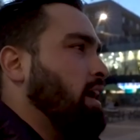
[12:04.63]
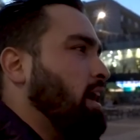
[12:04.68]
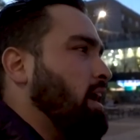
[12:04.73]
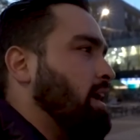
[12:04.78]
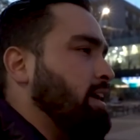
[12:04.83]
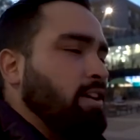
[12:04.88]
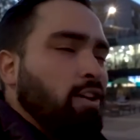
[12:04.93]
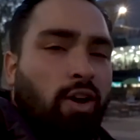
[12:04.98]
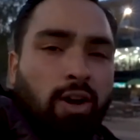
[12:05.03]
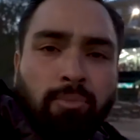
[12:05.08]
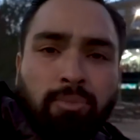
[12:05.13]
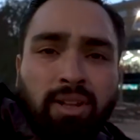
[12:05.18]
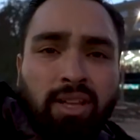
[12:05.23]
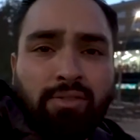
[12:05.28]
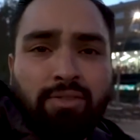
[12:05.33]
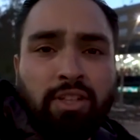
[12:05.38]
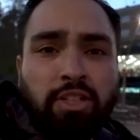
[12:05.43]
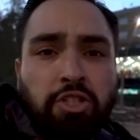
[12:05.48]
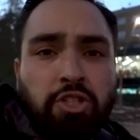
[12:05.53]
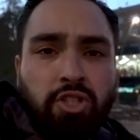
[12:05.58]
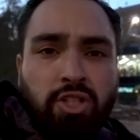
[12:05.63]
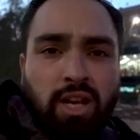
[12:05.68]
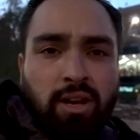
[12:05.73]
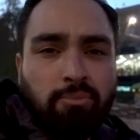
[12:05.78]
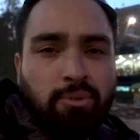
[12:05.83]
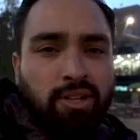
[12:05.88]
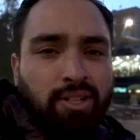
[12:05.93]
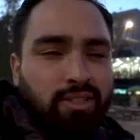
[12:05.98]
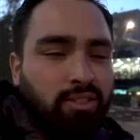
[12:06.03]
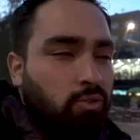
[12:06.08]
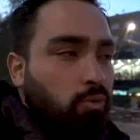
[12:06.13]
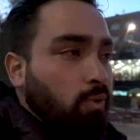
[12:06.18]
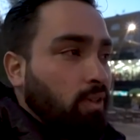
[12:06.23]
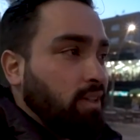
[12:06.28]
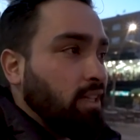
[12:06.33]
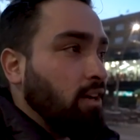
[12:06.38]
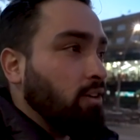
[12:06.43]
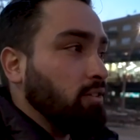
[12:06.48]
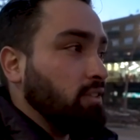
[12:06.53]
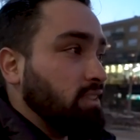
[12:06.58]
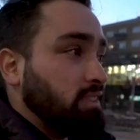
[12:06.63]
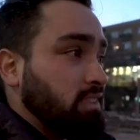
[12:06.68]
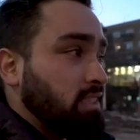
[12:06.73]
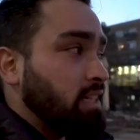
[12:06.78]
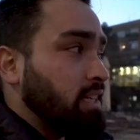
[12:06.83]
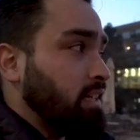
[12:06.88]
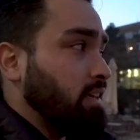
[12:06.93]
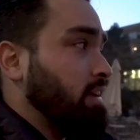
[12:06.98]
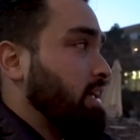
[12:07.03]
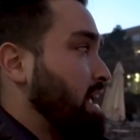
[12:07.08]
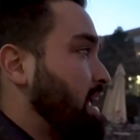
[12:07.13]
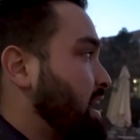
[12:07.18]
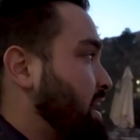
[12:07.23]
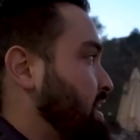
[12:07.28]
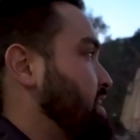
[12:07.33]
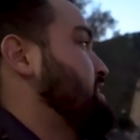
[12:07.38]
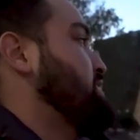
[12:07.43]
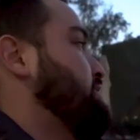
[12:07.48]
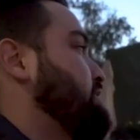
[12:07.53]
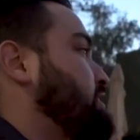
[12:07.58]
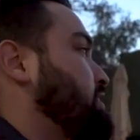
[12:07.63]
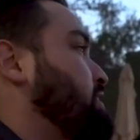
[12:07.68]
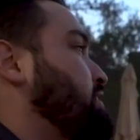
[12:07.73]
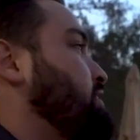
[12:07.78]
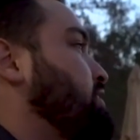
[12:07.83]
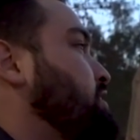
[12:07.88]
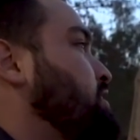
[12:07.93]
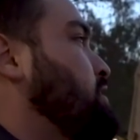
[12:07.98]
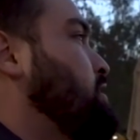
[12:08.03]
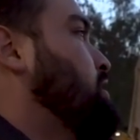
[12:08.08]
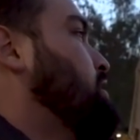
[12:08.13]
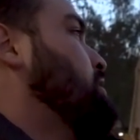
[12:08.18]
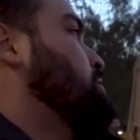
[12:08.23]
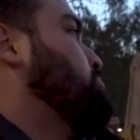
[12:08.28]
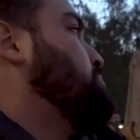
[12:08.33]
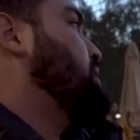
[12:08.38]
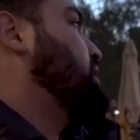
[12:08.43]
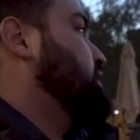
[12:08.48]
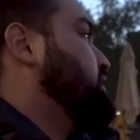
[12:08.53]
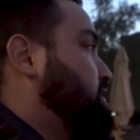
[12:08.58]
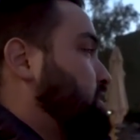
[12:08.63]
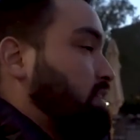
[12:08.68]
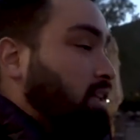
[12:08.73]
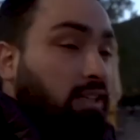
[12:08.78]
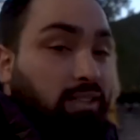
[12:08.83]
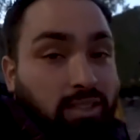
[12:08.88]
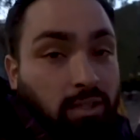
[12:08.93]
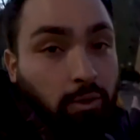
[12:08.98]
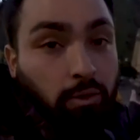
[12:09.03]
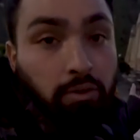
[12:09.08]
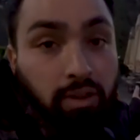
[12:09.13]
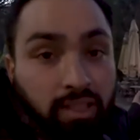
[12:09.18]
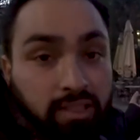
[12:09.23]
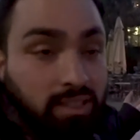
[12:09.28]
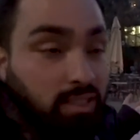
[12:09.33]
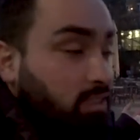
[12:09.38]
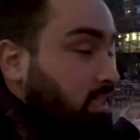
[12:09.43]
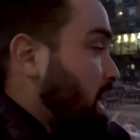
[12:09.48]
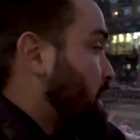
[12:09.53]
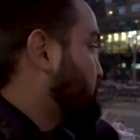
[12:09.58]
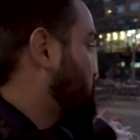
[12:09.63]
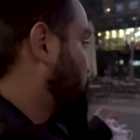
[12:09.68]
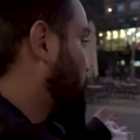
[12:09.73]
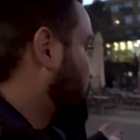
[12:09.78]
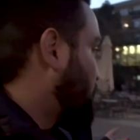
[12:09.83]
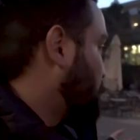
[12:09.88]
I know I'm leaving Shabbat without seeing anything. But that's the times we're